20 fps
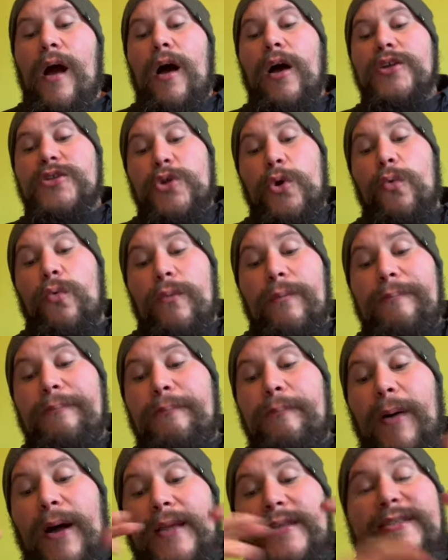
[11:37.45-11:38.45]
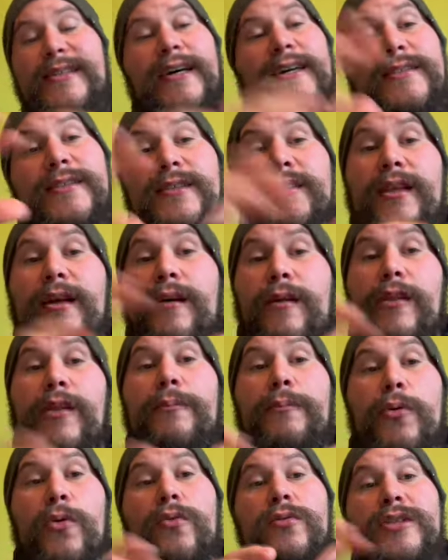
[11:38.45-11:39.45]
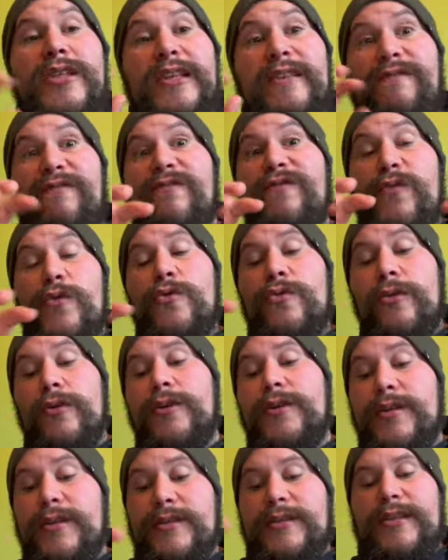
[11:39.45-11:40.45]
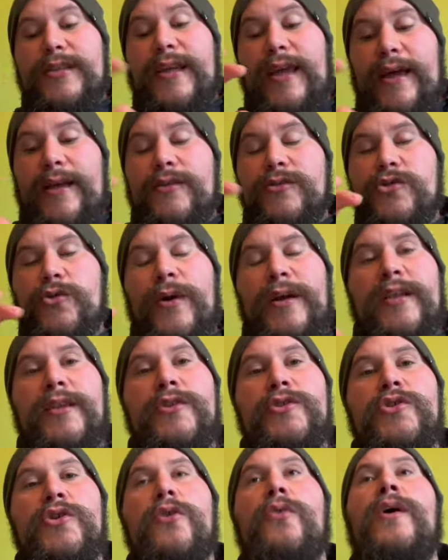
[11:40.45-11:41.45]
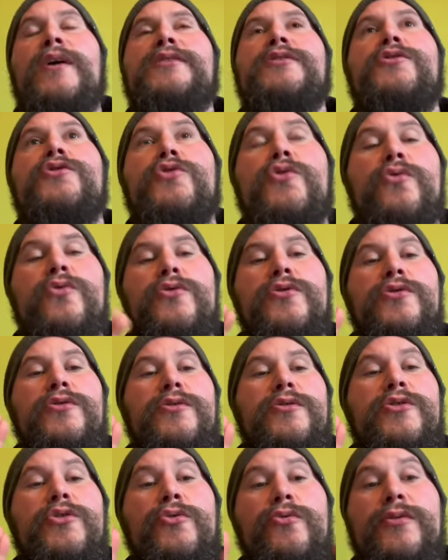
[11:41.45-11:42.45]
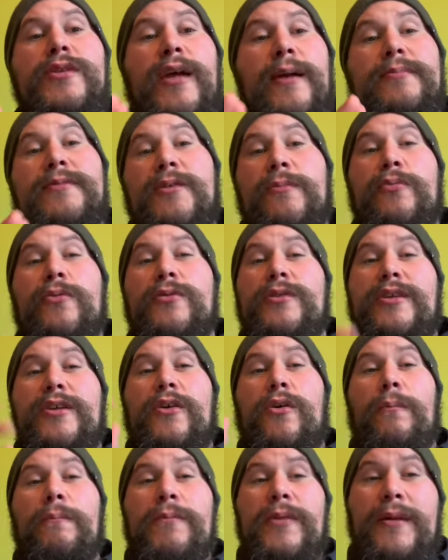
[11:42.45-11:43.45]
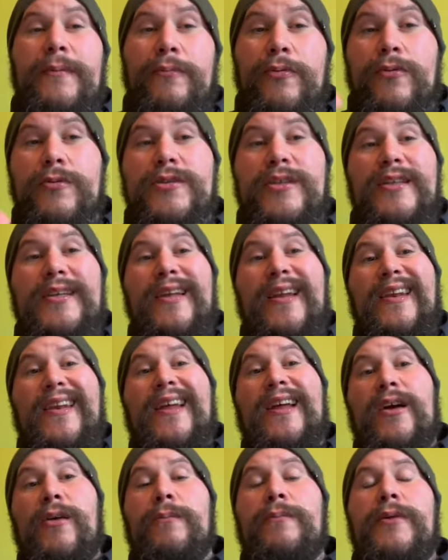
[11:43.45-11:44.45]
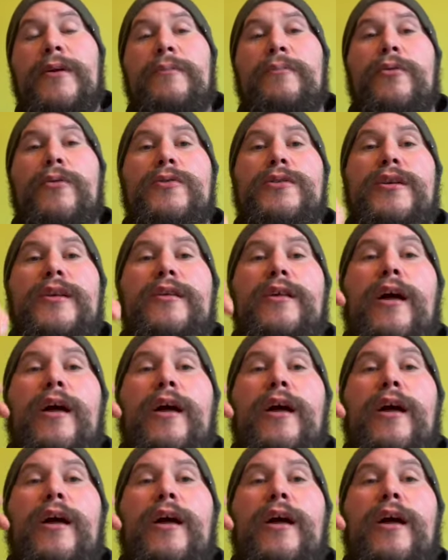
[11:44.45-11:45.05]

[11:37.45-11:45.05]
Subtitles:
So, but does the protein food, to get directly to your question, so there's 2 types of protein, complete protein and incomplete protein.